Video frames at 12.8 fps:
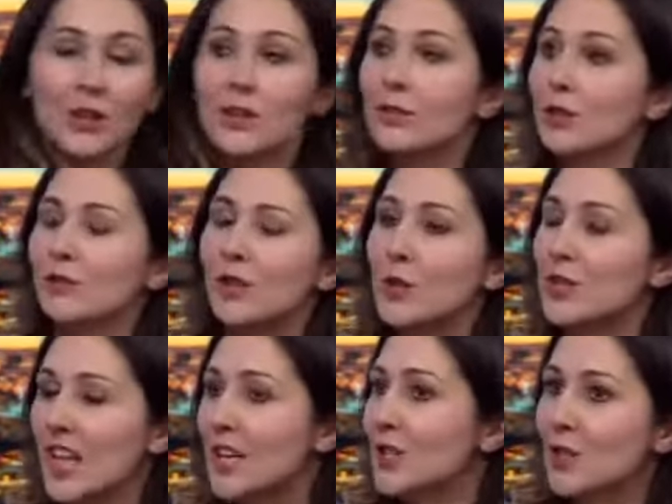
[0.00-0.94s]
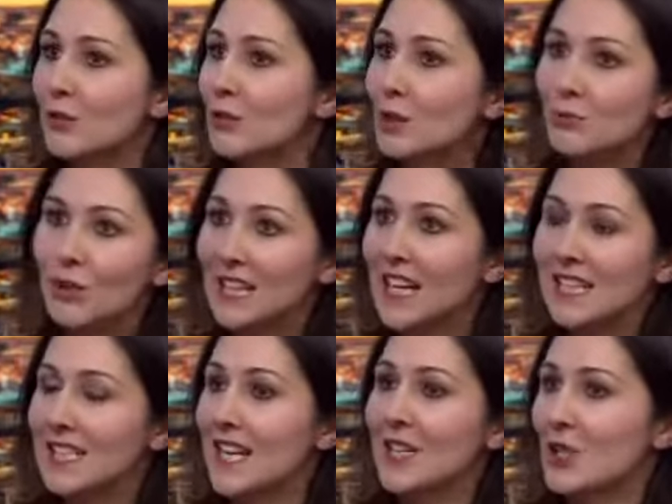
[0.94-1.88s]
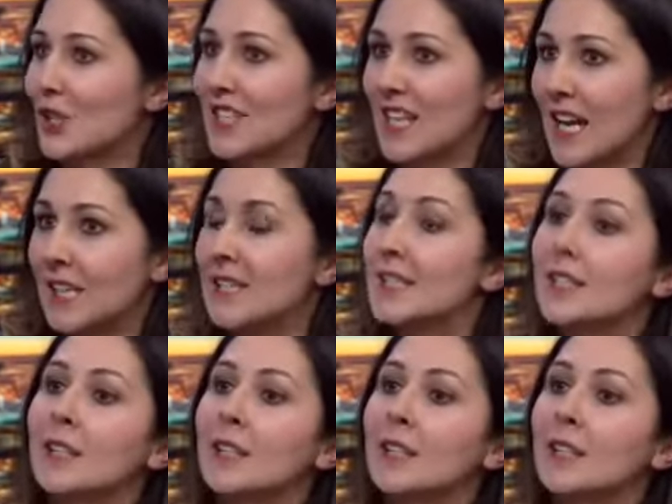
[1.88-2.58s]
they've got flotation room relaxation tanks.